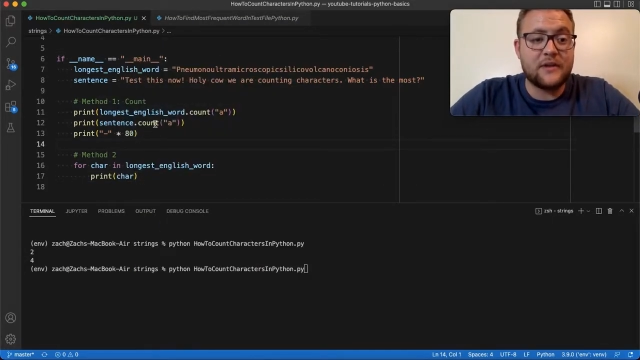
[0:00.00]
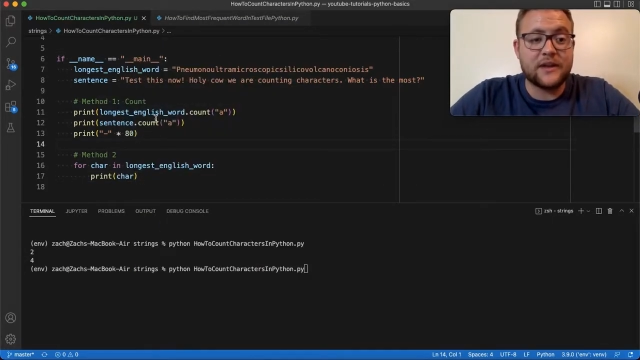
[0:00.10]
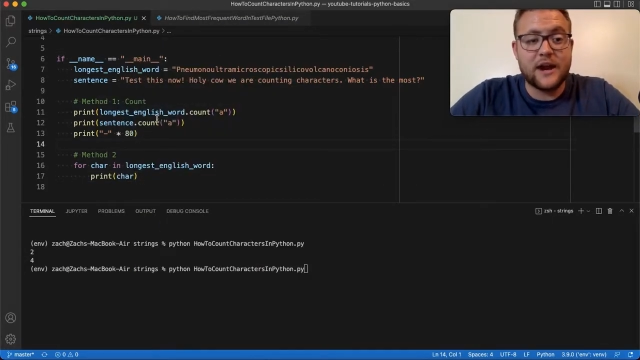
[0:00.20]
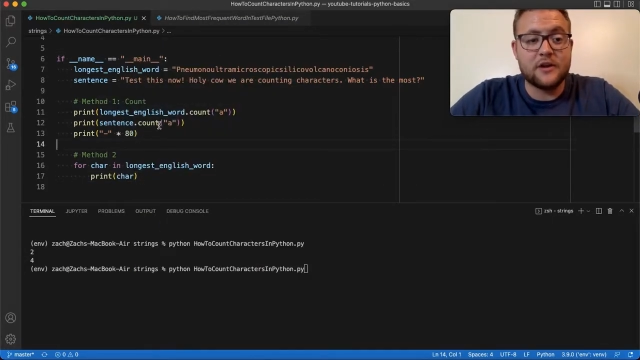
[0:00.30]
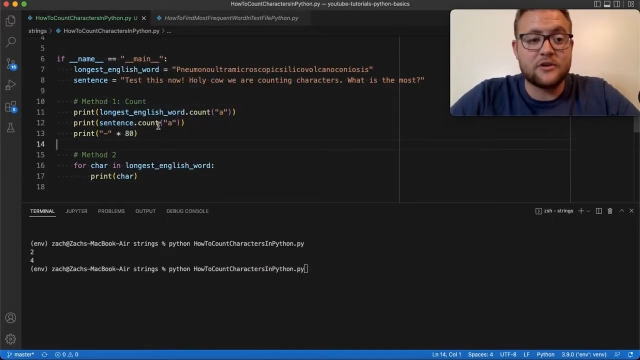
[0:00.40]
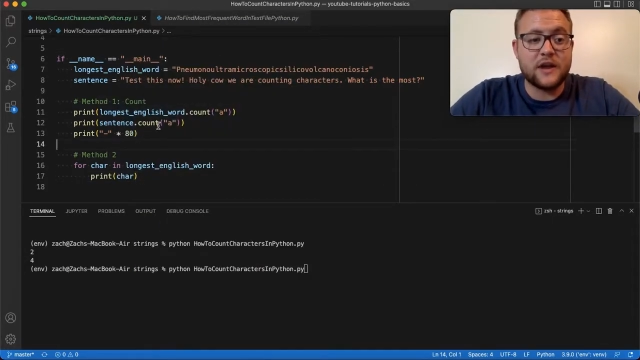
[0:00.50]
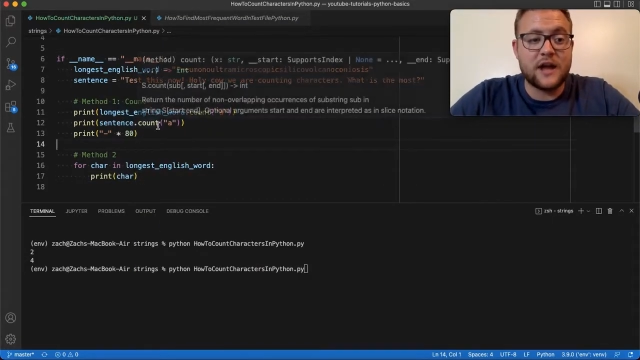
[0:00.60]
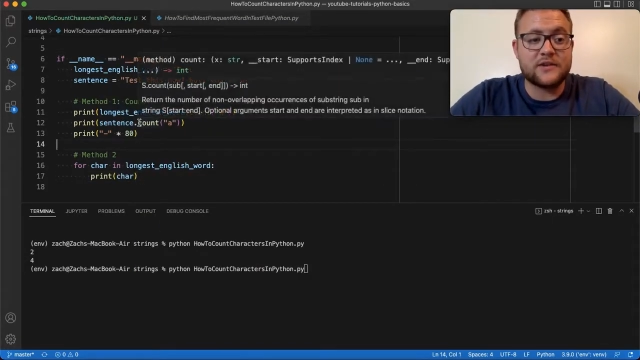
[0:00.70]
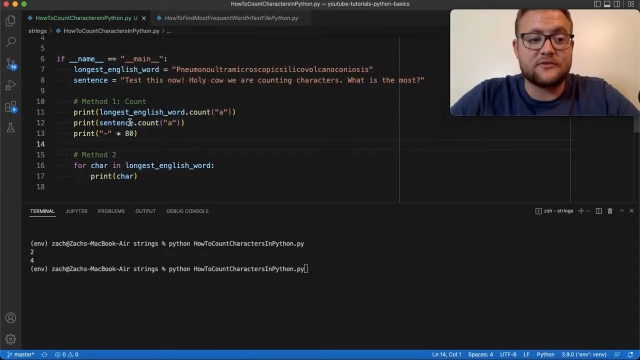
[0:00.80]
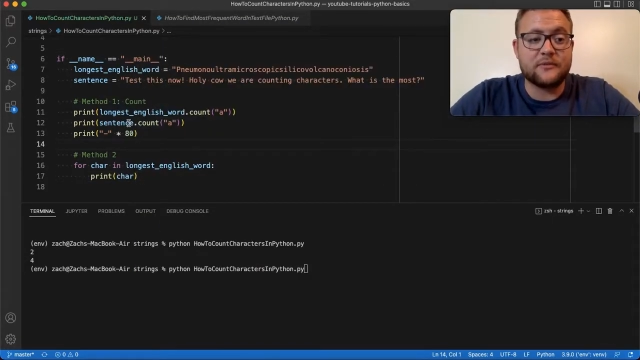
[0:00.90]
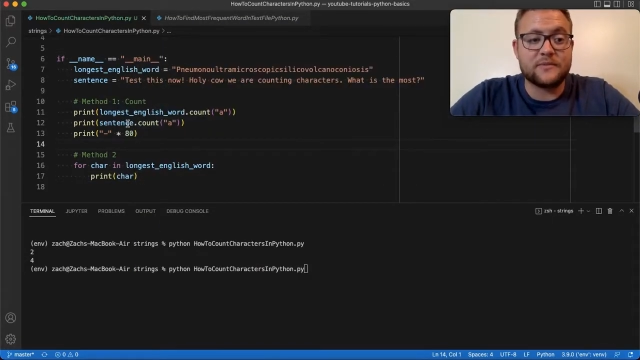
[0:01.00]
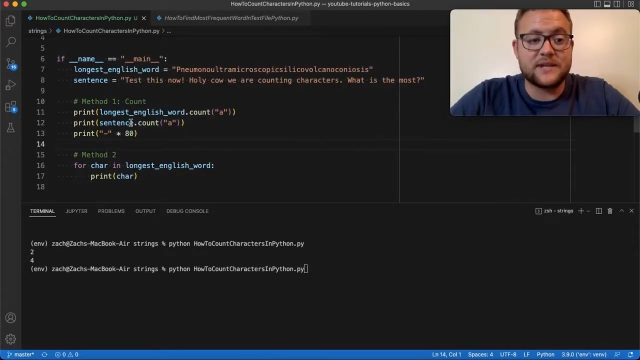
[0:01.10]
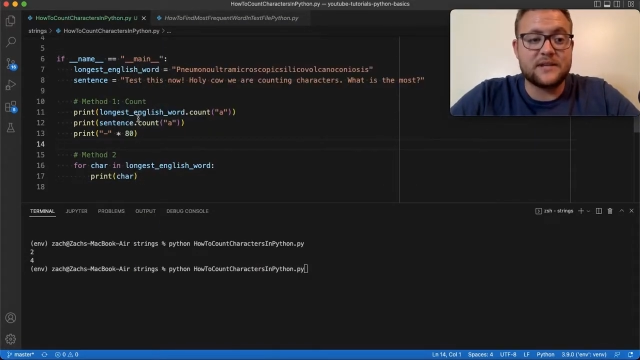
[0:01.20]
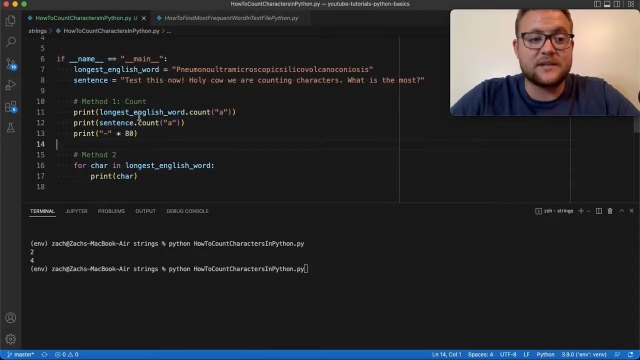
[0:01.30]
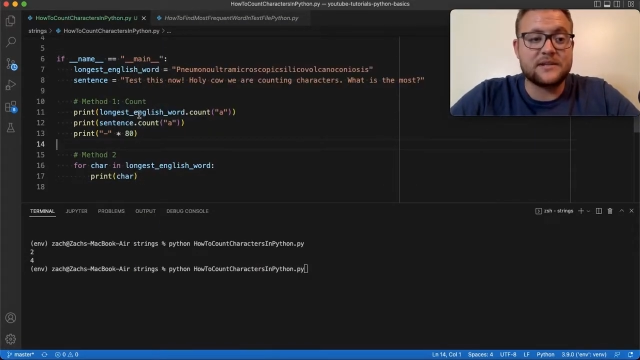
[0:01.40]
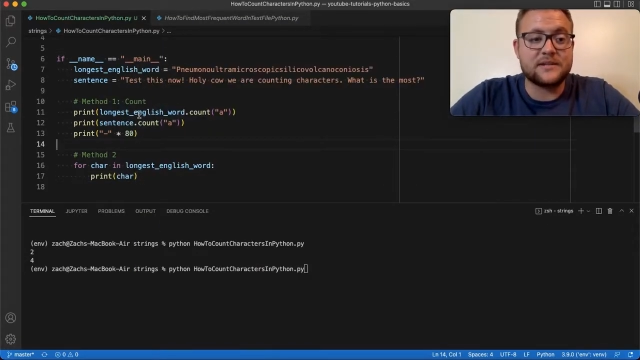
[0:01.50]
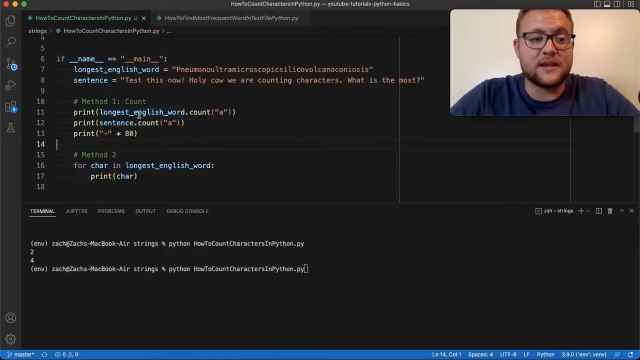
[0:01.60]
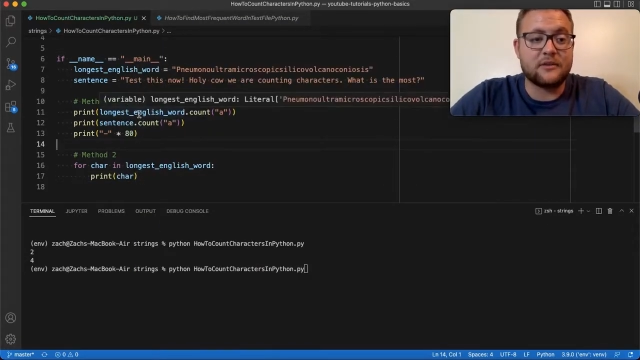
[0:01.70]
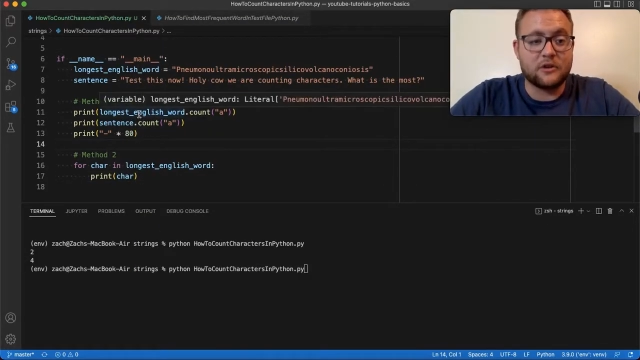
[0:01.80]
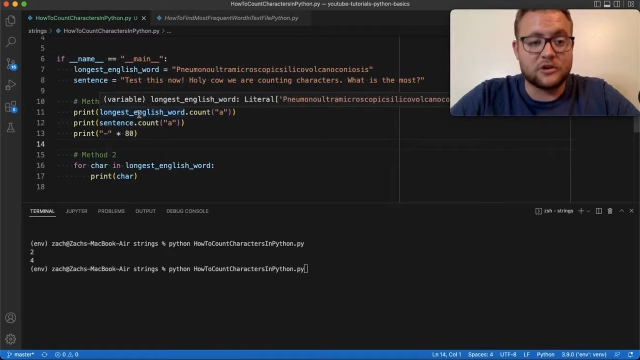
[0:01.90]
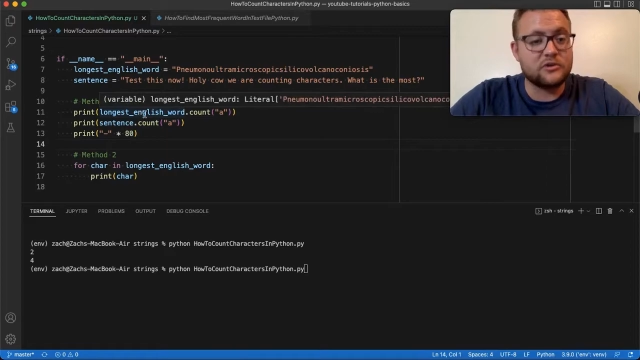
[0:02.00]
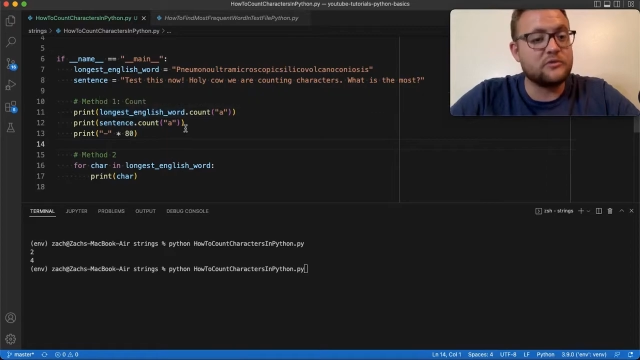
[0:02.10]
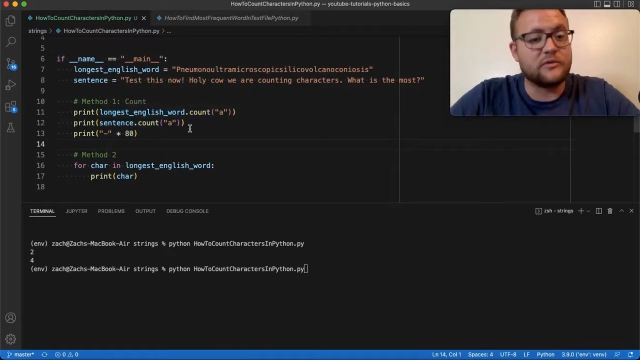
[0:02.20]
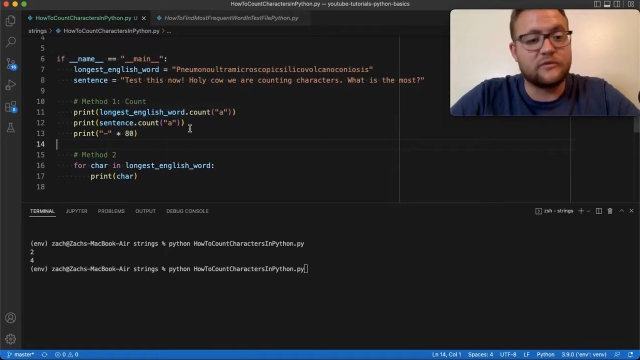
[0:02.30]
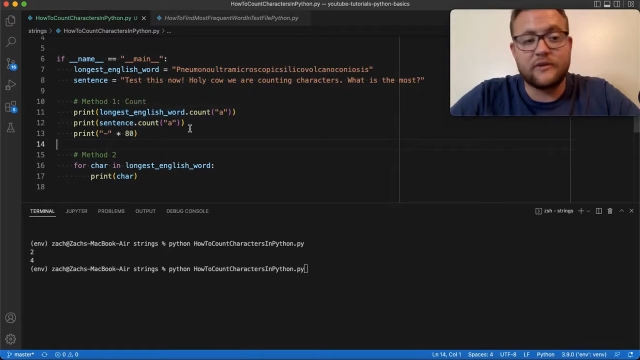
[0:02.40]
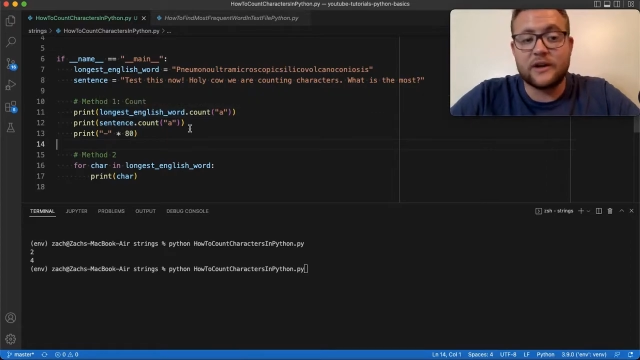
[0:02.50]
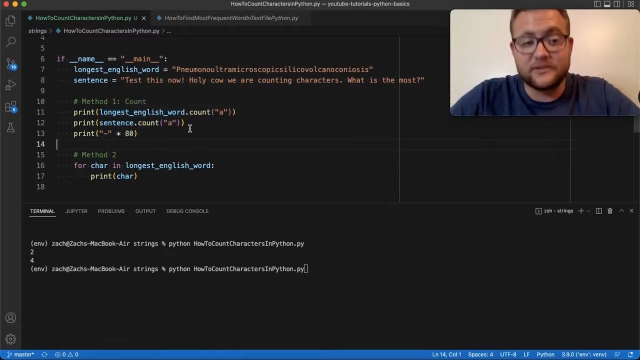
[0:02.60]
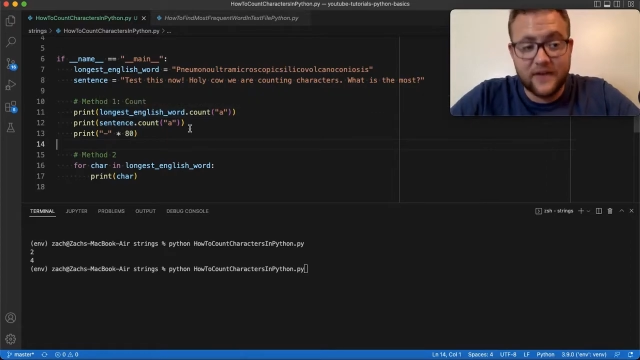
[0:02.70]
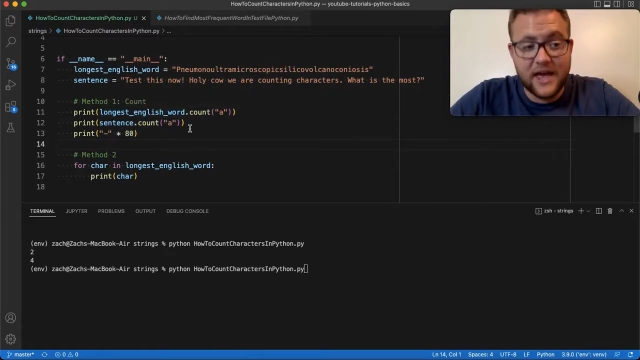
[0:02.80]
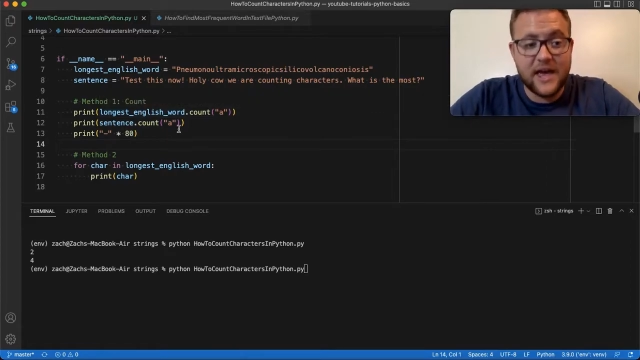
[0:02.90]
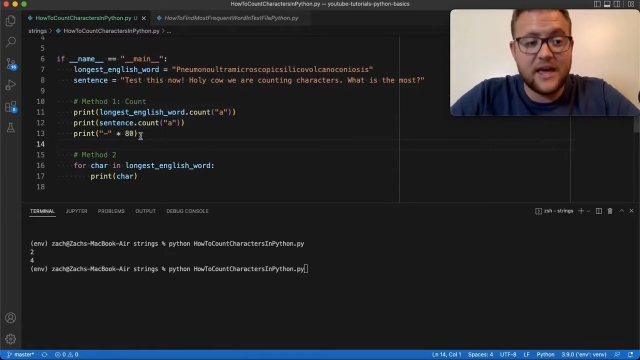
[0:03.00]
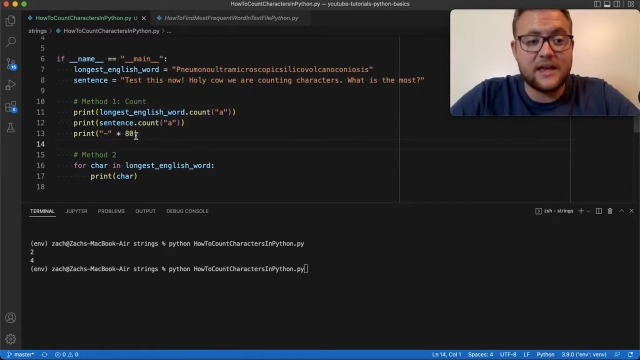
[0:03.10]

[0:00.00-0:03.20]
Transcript: the character counts from sentence and longest word with the values of A,